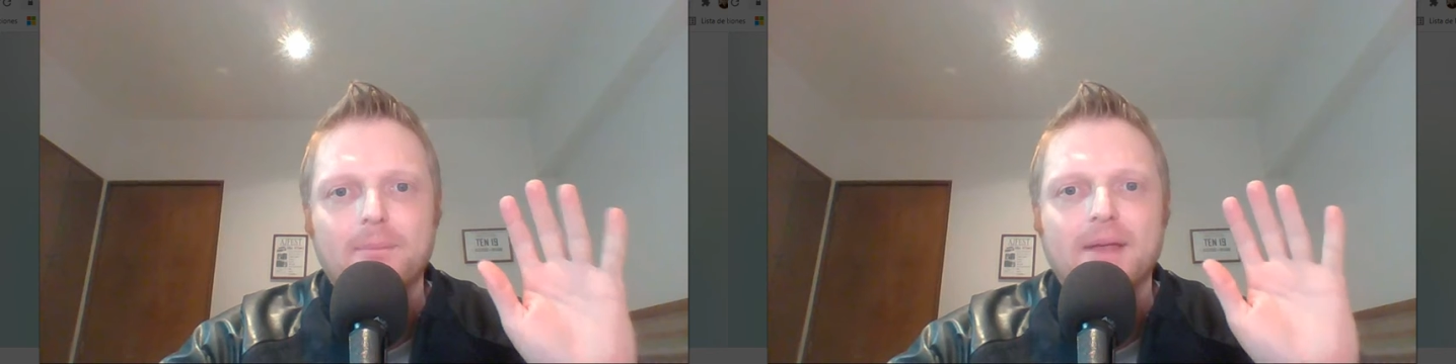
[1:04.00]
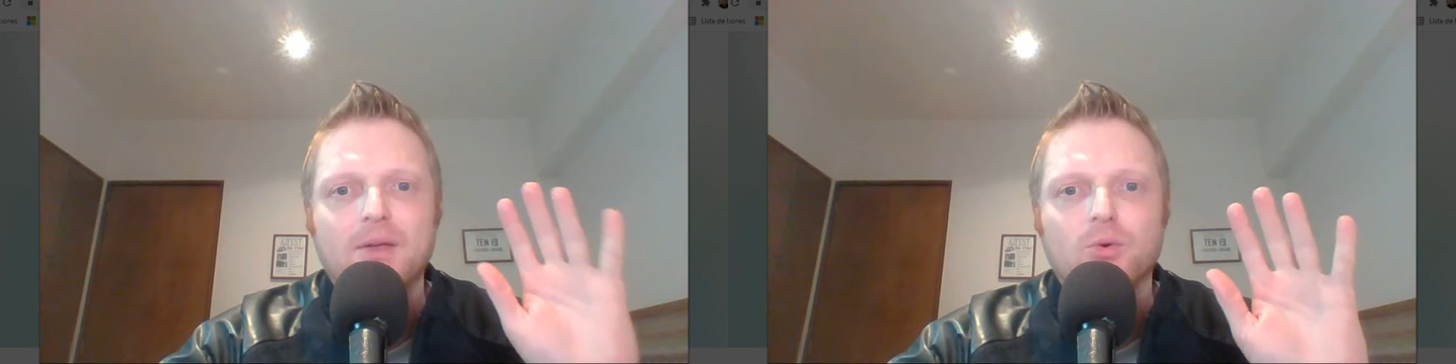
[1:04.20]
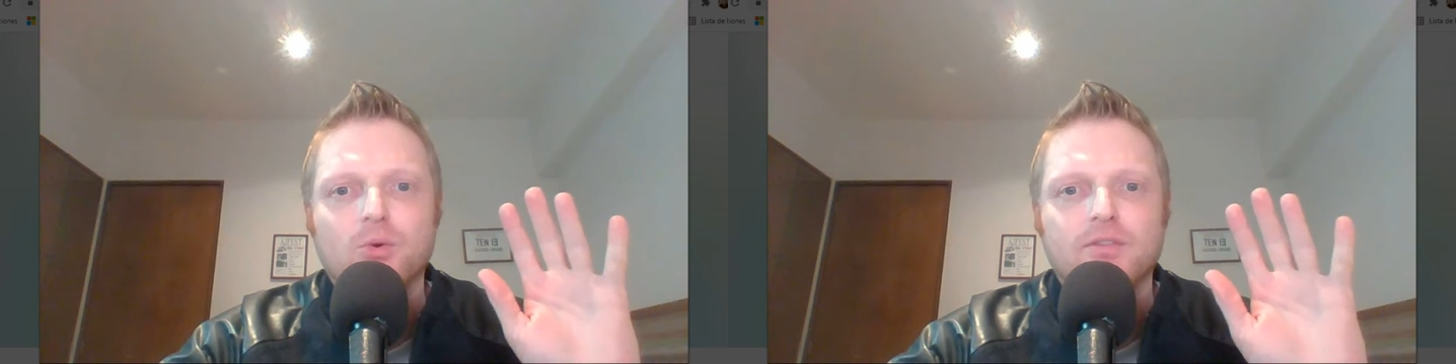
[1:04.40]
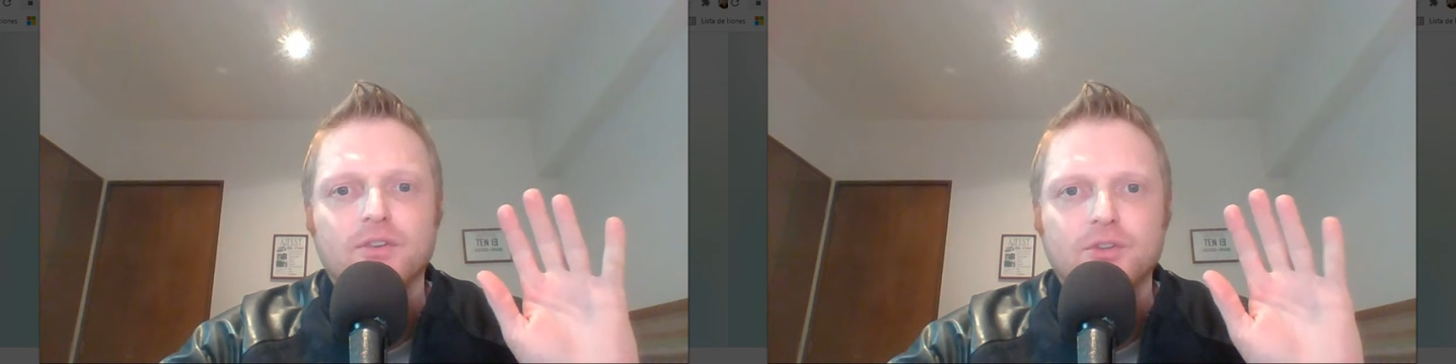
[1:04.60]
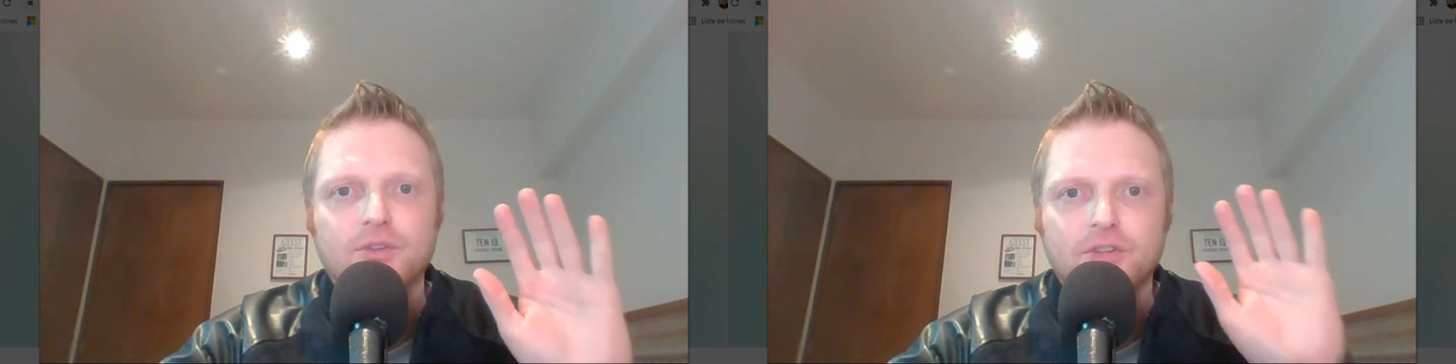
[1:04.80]
may work
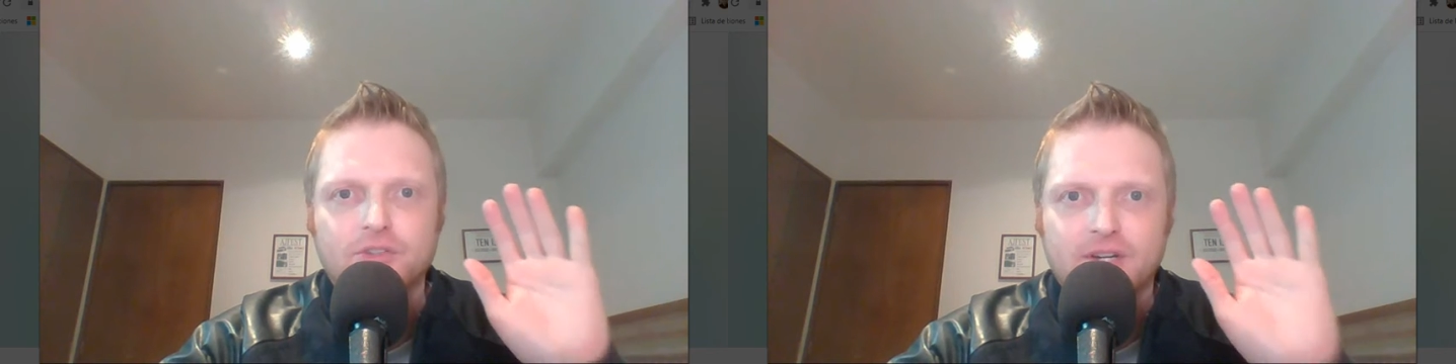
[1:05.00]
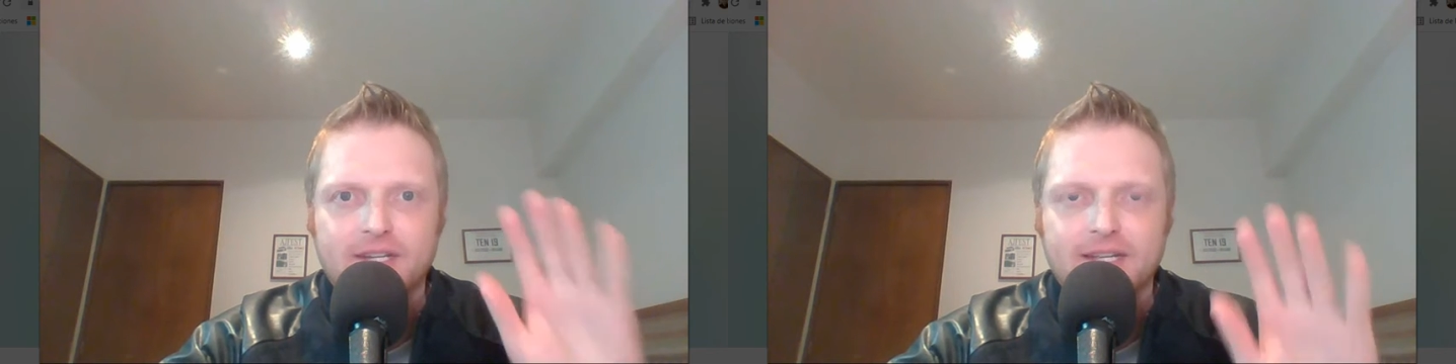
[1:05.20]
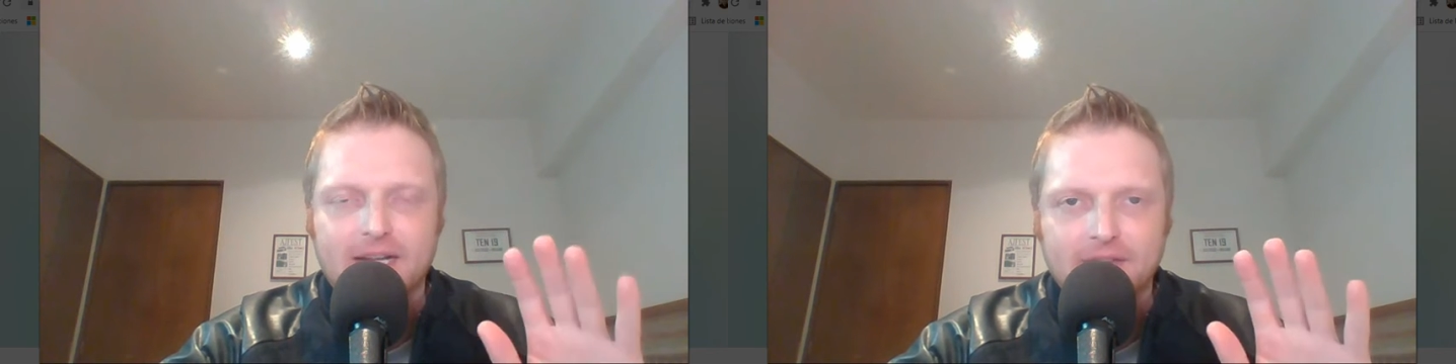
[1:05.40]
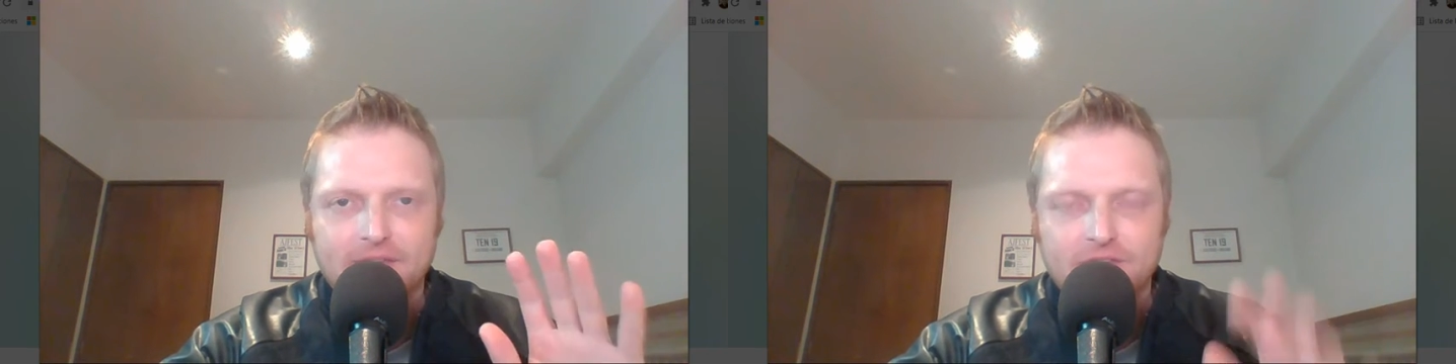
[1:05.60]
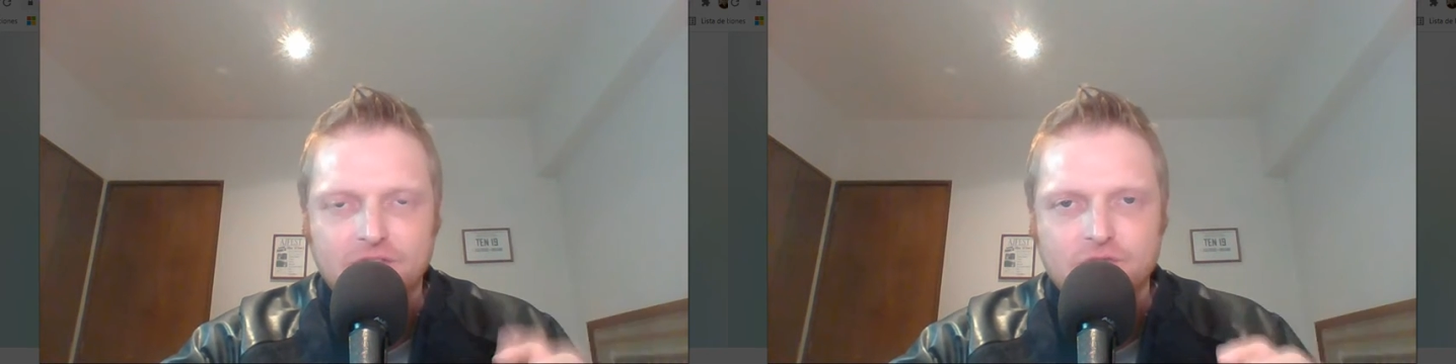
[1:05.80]
for you to try to get out of the
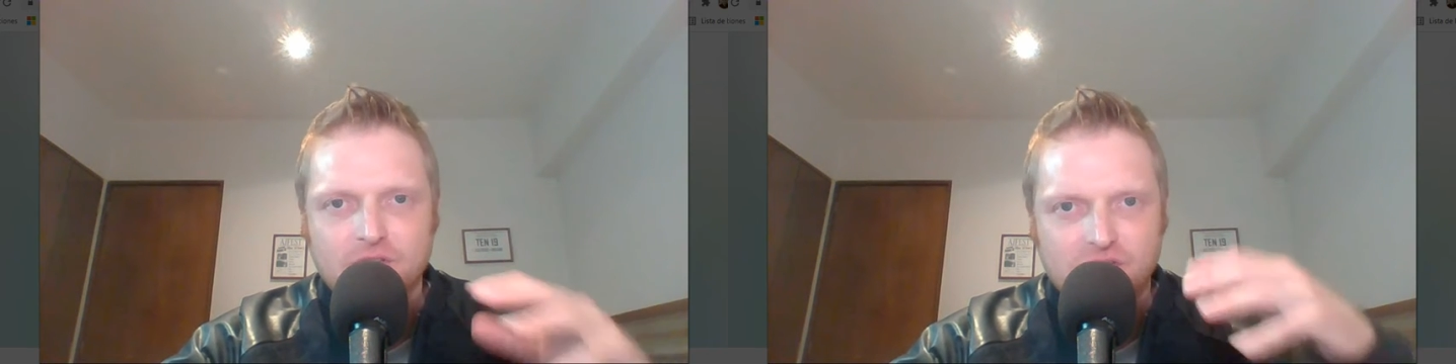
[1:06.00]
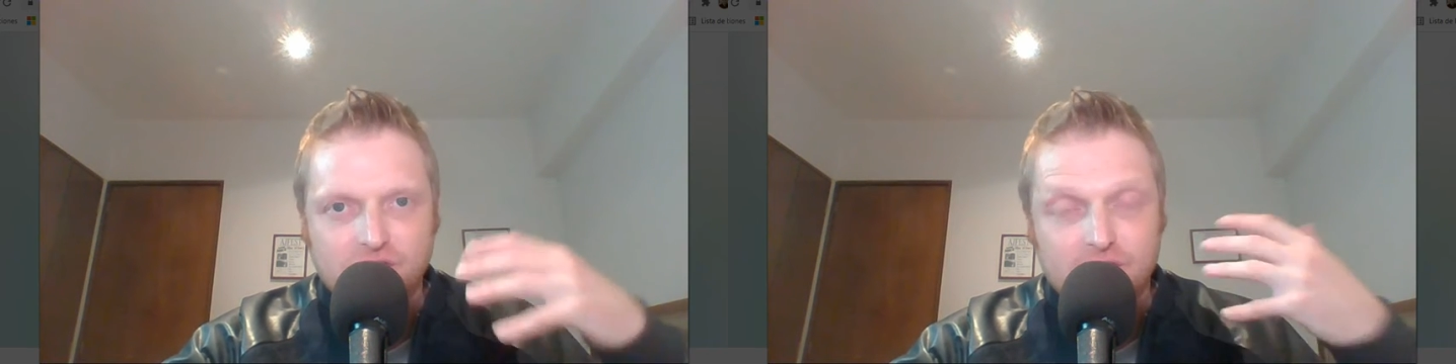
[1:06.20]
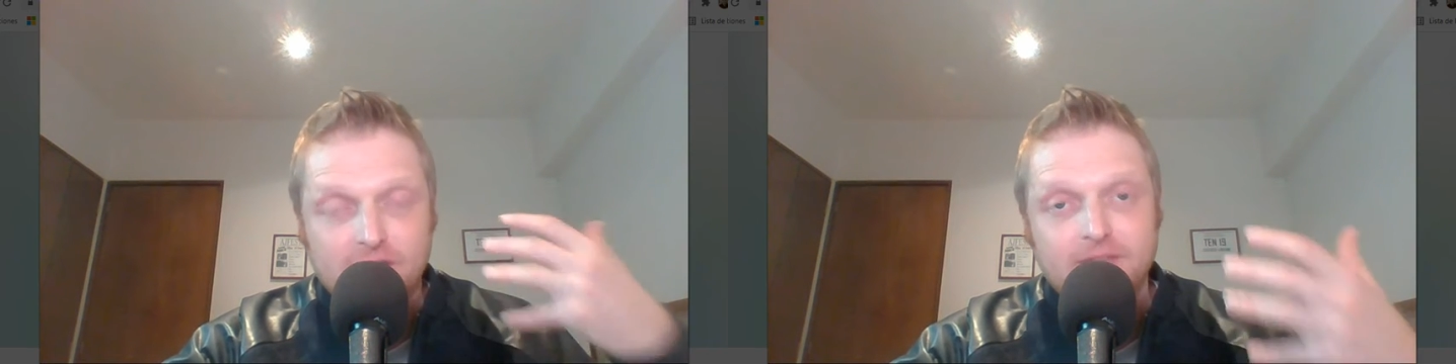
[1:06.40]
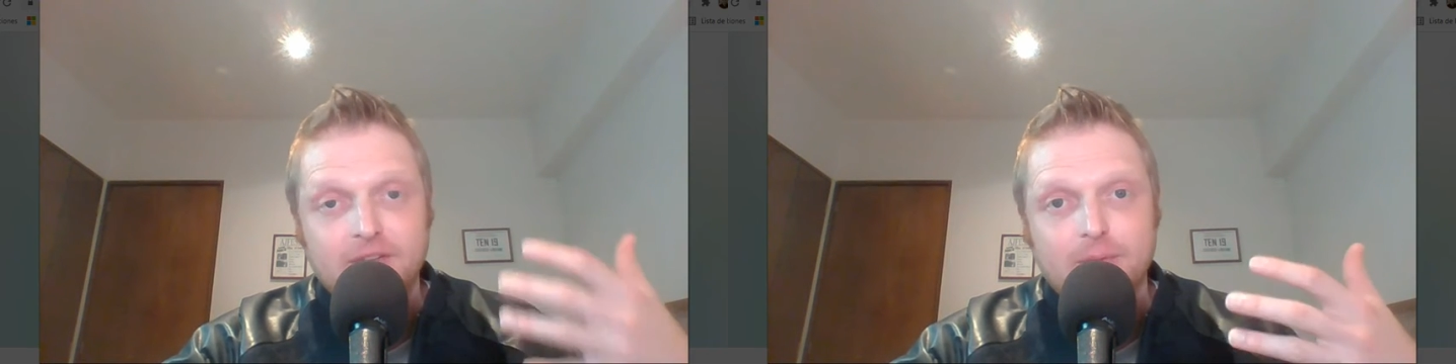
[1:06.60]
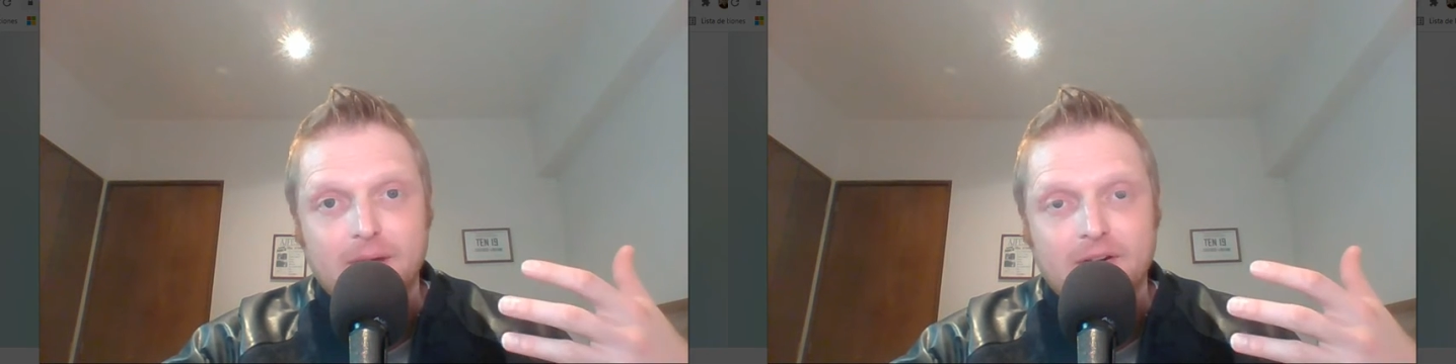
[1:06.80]
situation, try to
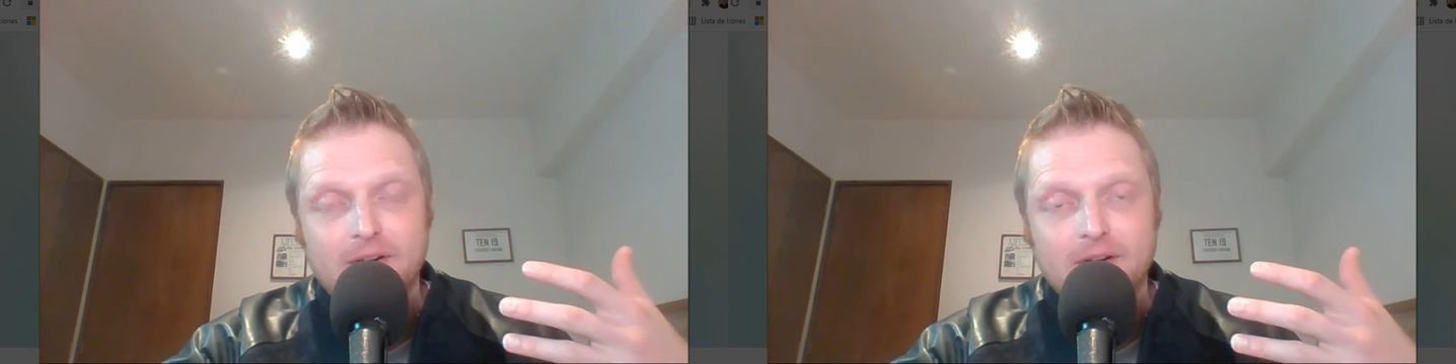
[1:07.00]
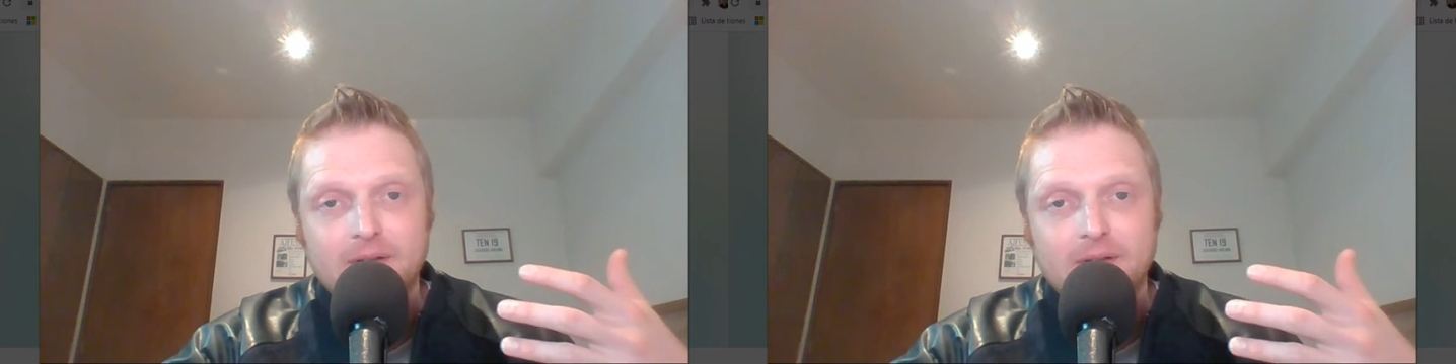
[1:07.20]
feel better.